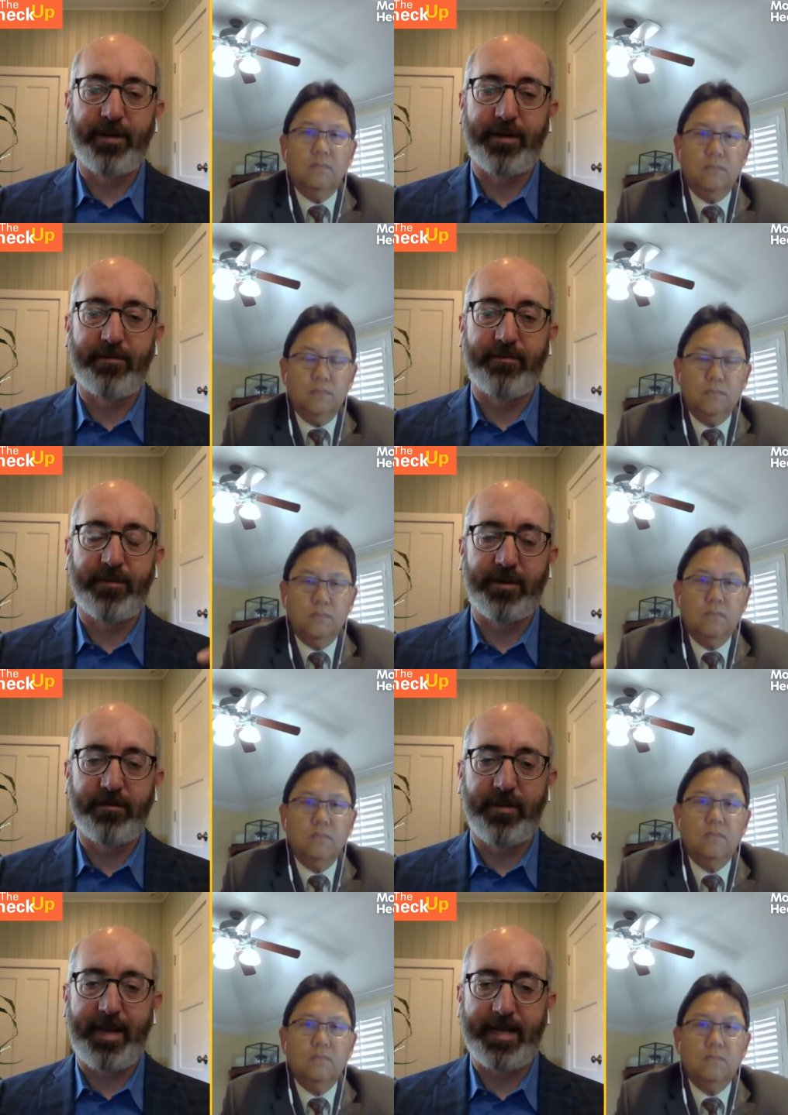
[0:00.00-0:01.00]
Speaker 1: of, mm-hmm.
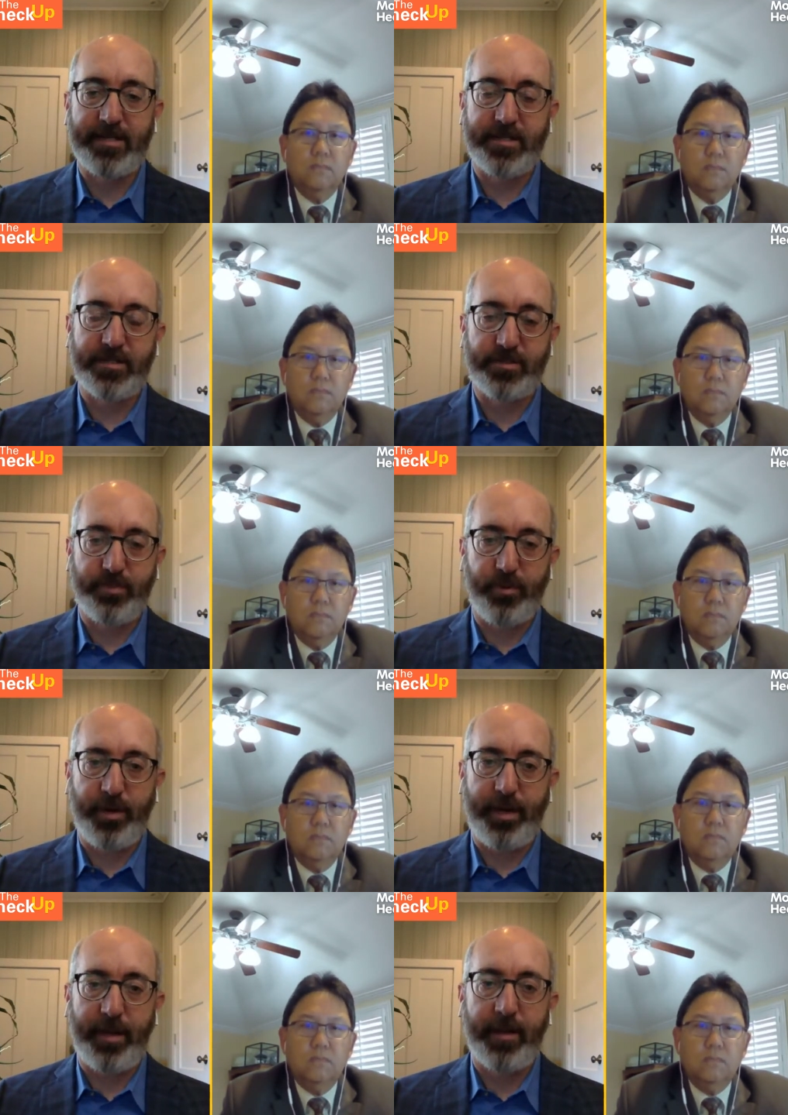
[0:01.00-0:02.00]
of last
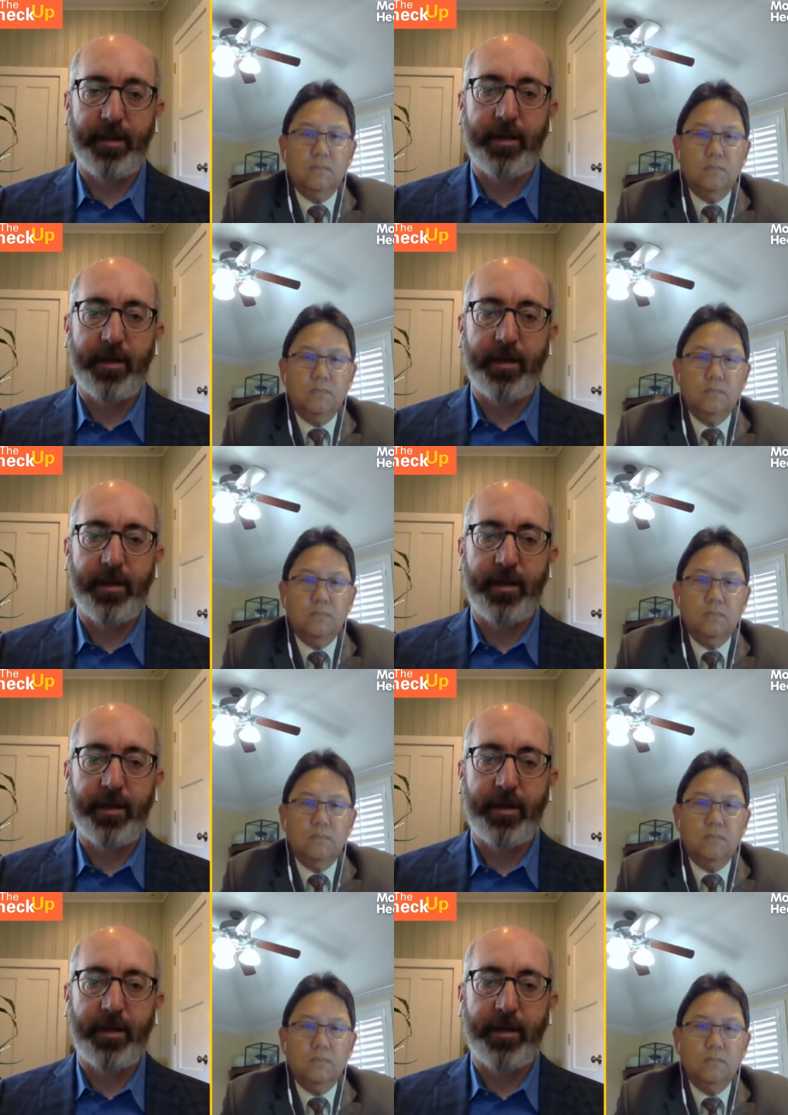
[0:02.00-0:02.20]
spring.